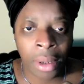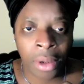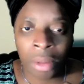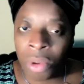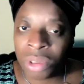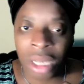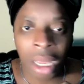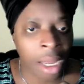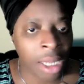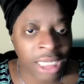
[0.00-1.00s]
The Most
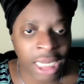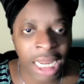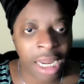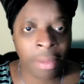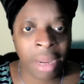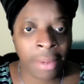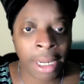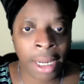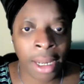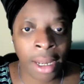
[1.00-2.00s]
High is here,
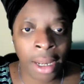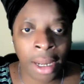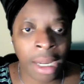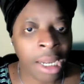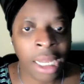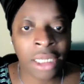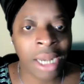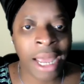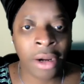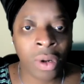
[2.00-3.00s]
baby. And He's
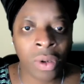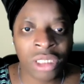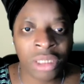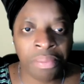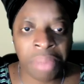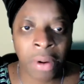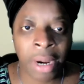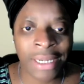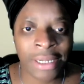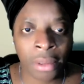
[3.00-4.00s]
not no
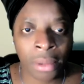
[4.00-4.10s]
spirit.